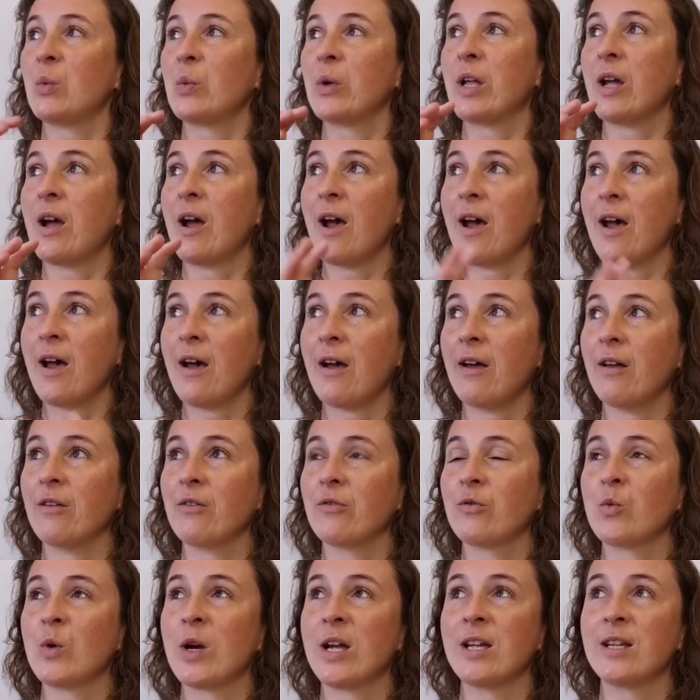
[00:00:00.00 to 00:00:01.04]
we
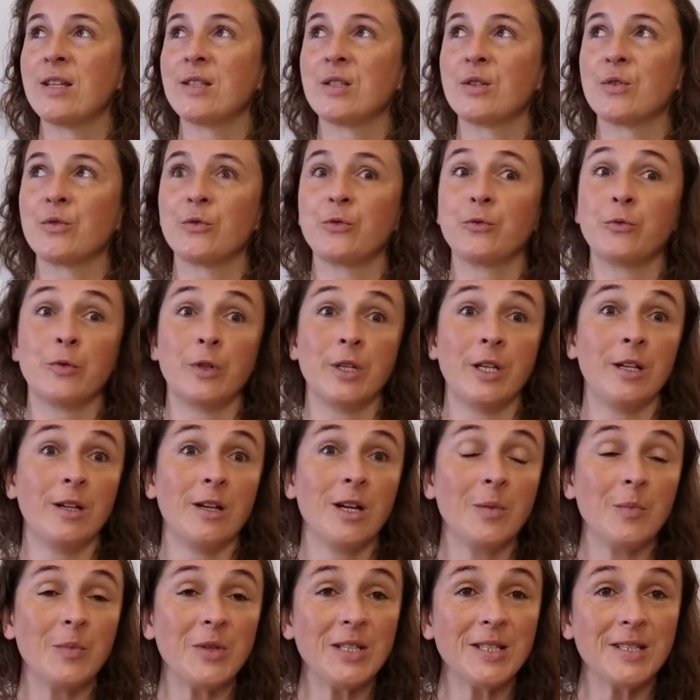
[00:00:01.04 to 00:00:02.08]
have ways of freeing
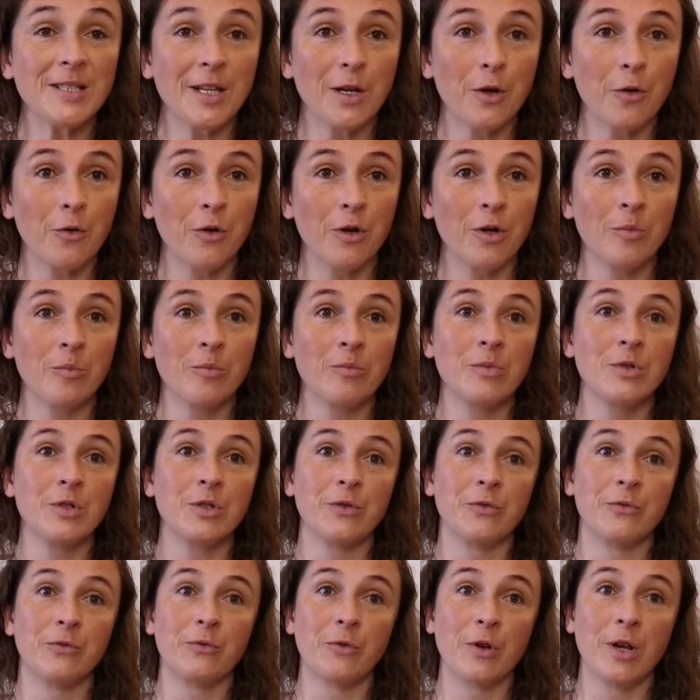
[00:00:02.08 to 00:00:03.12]
up the sacrum,
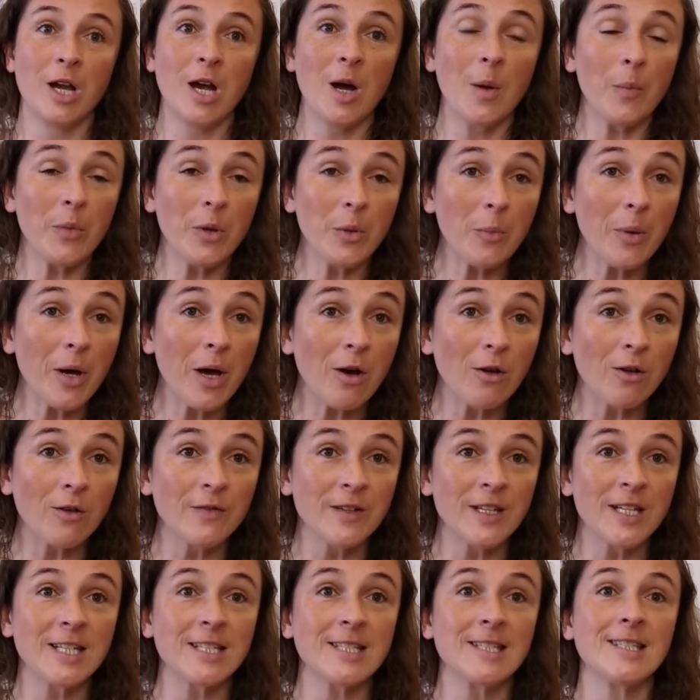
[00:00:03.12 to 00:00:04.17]
to free up the
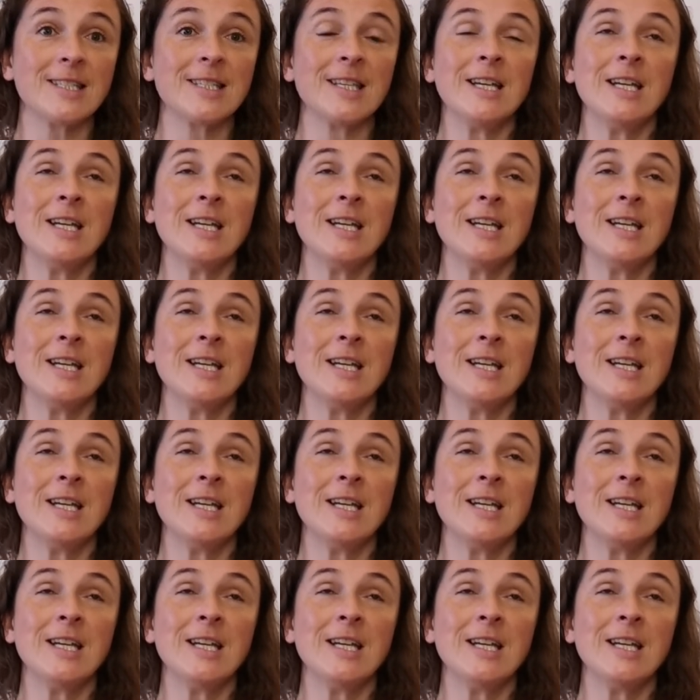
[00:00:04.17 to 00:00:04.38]
pelvis,